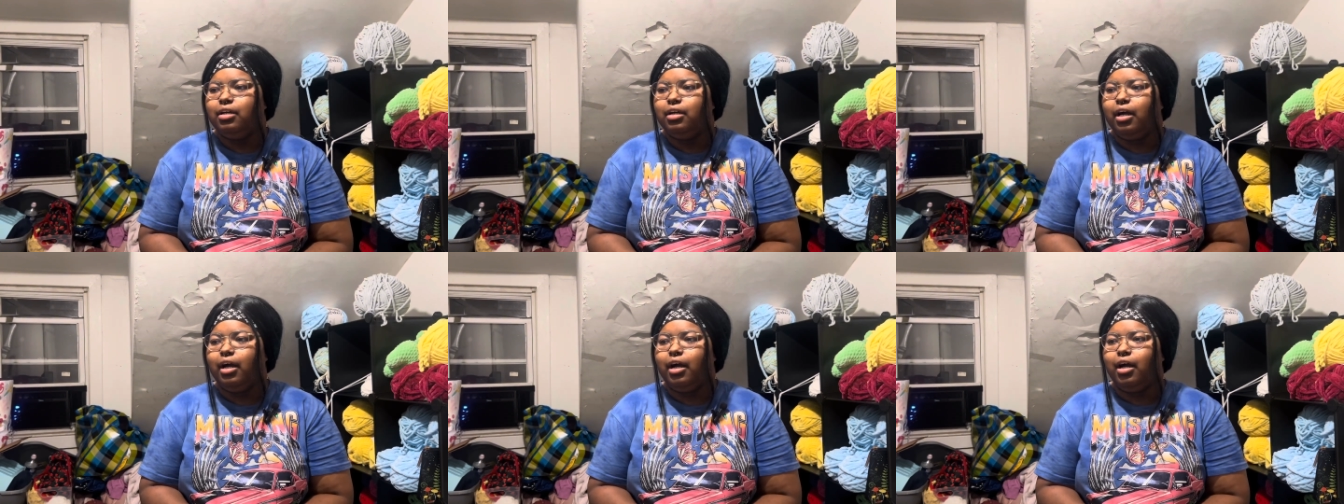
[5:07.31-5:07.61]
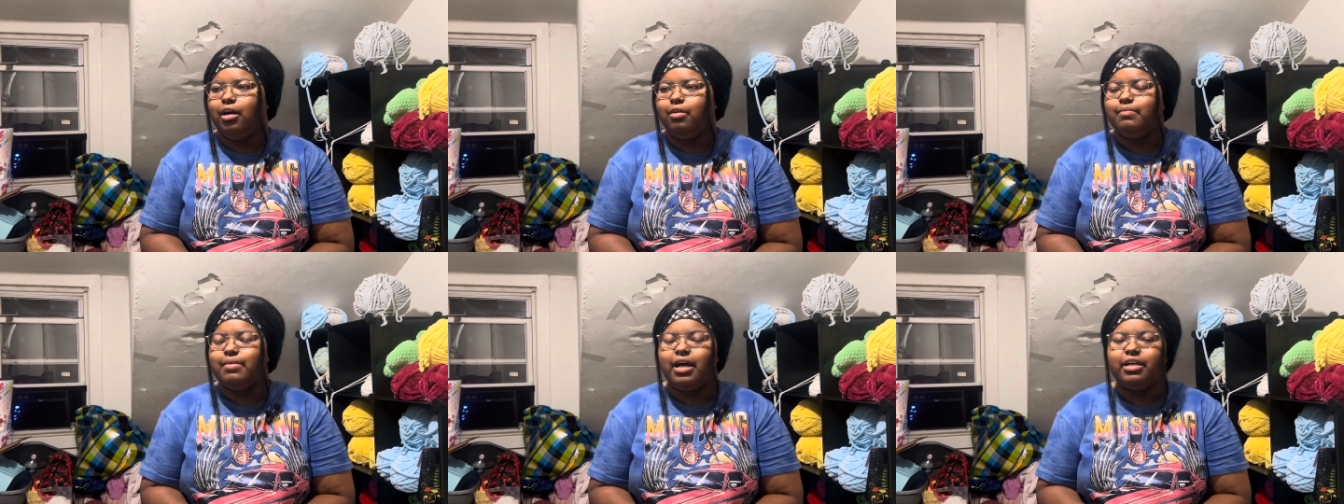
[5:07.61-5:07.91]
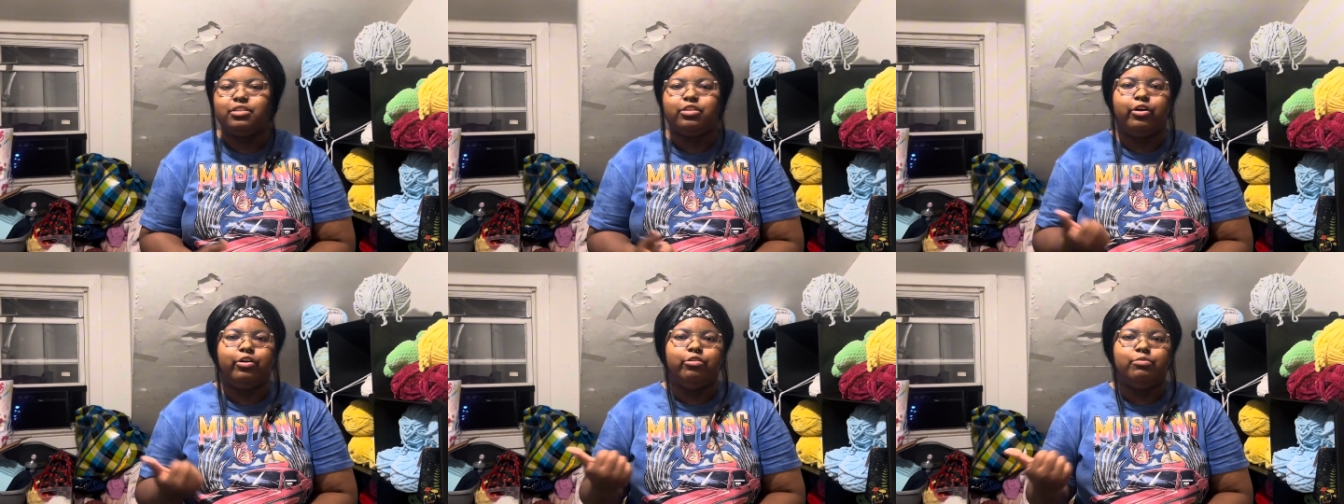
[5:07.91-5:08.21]
I
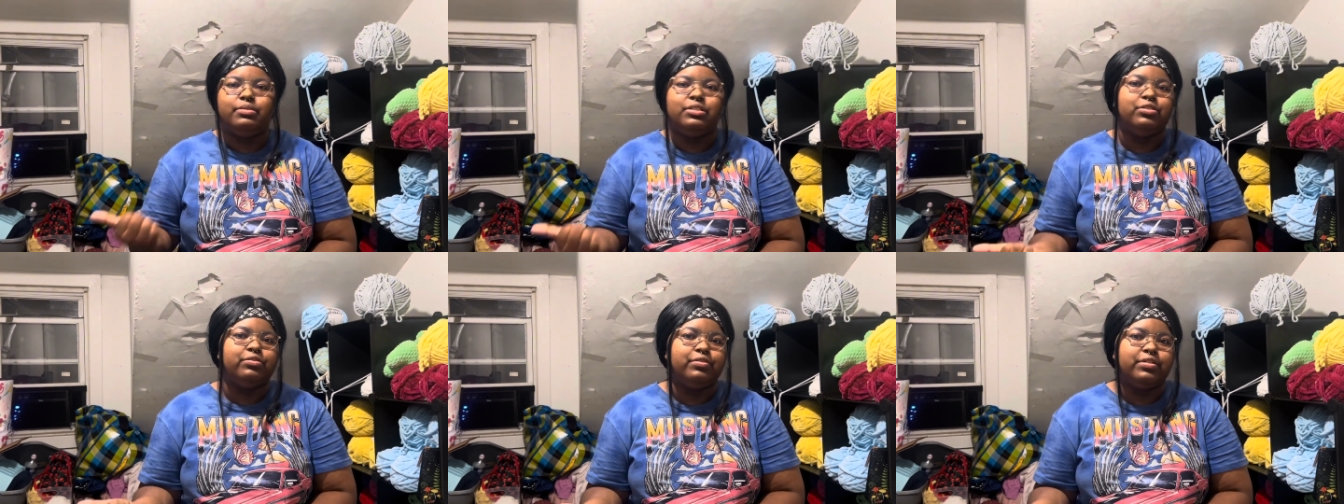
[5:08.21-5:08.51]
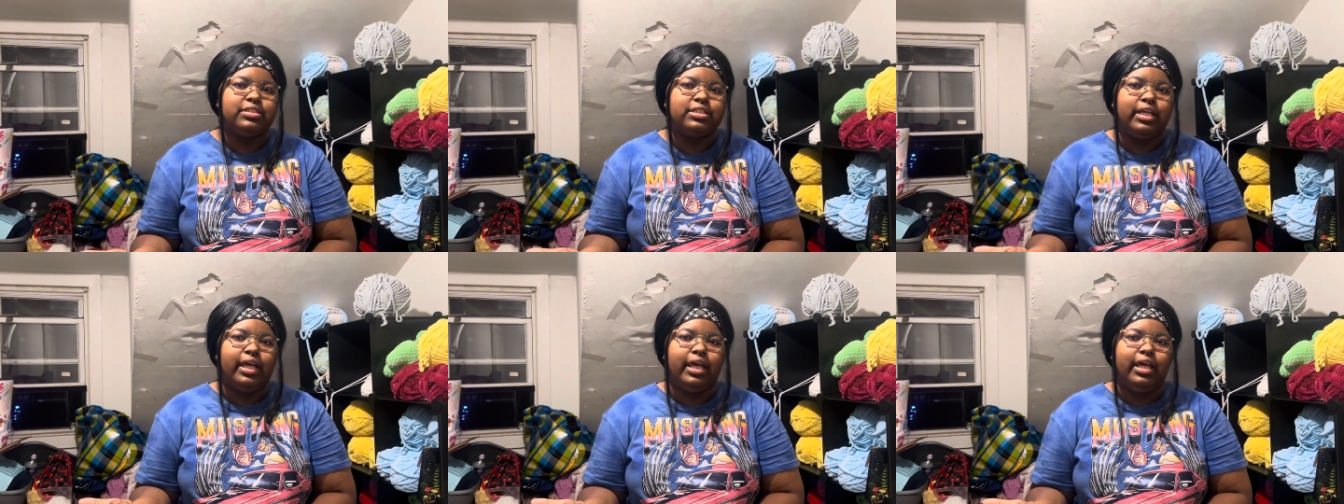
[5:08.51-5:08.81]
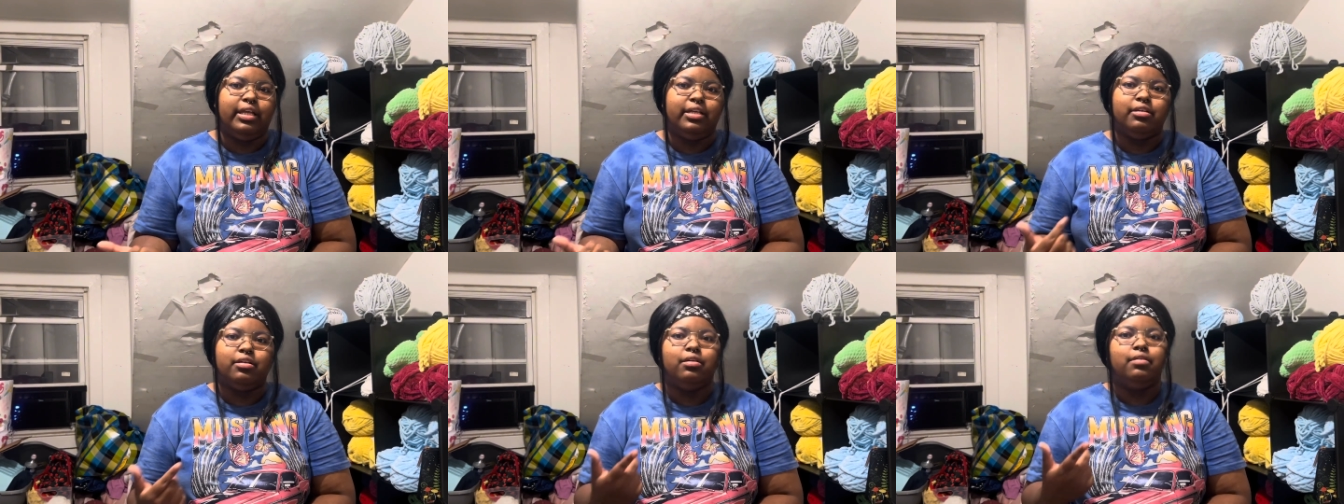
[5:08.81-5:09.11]
thought it would be towards the
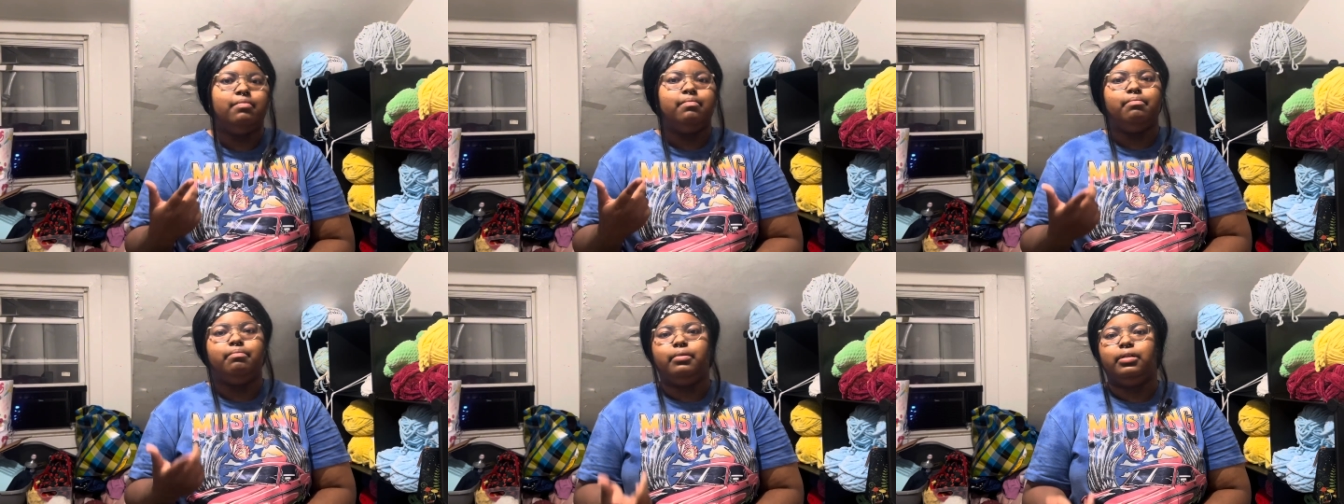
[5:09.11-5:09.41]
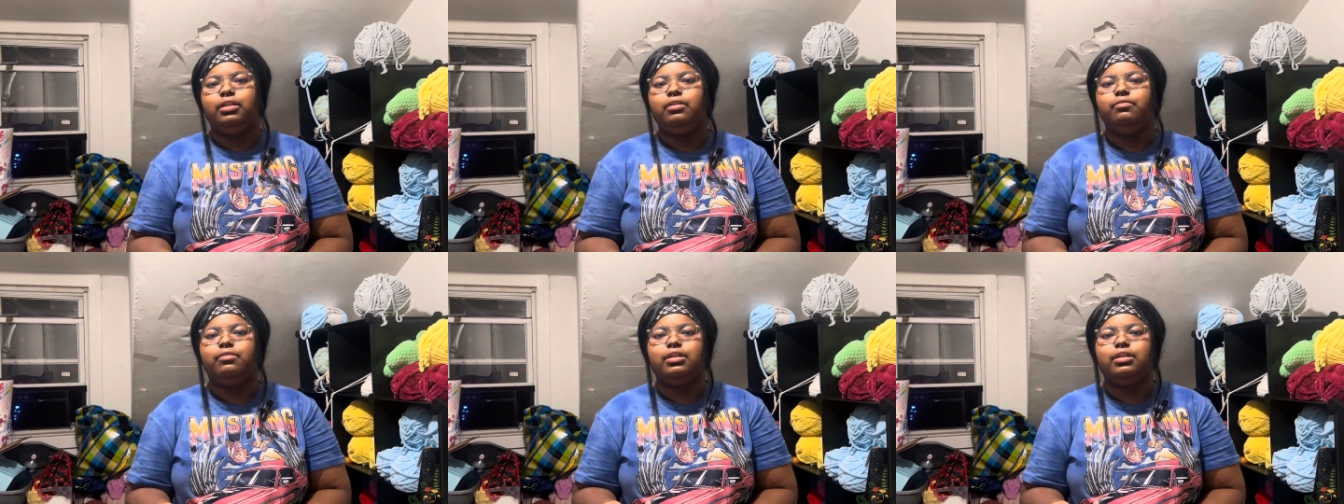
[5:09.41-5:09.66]
end, but it